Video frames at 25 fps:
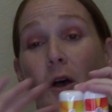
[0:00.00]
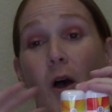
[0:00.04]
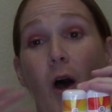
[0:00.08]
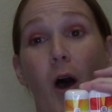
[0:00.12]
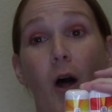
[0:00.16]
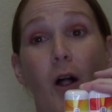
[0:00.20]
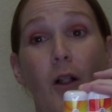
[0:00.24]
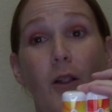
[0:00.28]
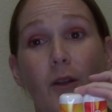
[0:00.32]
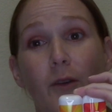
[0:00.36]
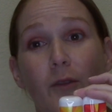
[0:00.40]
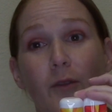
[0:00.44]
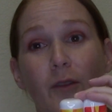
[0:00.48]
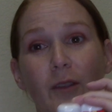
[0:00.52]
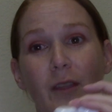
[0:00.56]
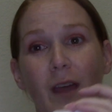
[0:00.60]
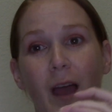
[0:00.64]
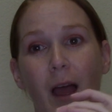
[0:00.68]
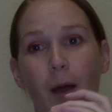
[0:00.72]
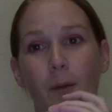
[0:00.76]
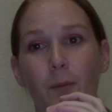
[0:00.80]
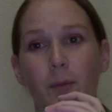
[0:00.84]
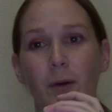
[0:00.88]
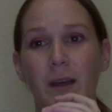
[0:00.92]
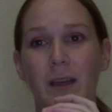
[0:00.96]
all over
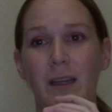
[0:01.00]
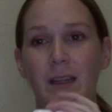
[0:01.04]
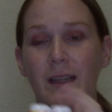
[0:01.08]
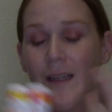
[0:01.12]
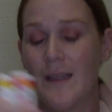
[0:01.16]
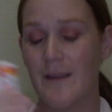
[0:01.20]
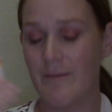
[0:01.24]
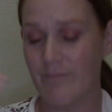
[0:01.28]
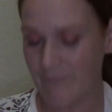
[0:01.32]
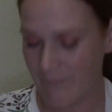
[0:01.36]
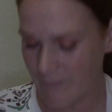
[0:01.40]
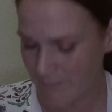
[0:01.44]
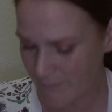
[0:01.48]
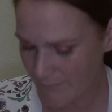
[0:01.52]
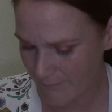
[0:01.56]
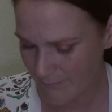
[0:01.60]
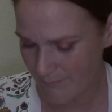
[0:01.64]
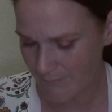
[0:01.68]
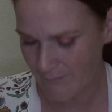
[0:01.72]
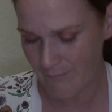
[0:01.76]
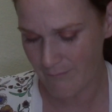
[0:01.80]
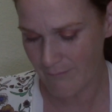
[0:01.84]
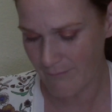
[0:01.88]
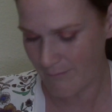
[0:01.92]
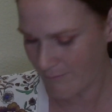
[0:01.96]
that, but
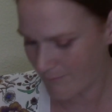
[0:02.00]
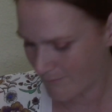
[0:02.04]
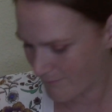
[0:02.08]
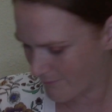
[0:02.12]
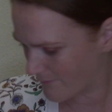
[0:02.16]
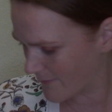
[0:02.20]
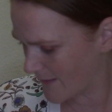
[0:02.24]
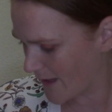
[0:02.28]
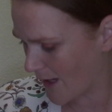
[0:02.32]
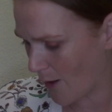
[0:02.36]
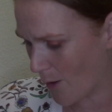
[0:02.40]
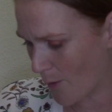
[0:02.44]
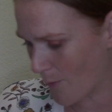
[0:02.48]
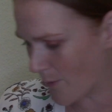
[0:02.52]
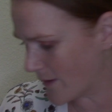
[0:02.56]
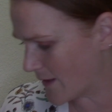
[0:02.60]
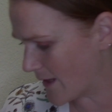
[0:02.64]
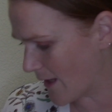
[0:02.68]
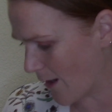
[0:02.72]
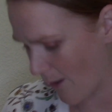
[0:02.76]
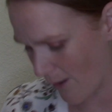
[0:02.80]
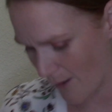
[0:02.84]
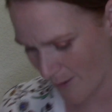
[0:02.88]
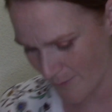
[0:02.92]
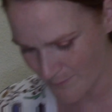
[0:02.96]
they are what they
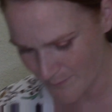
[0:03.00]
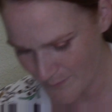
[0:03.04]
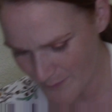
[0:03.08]
are.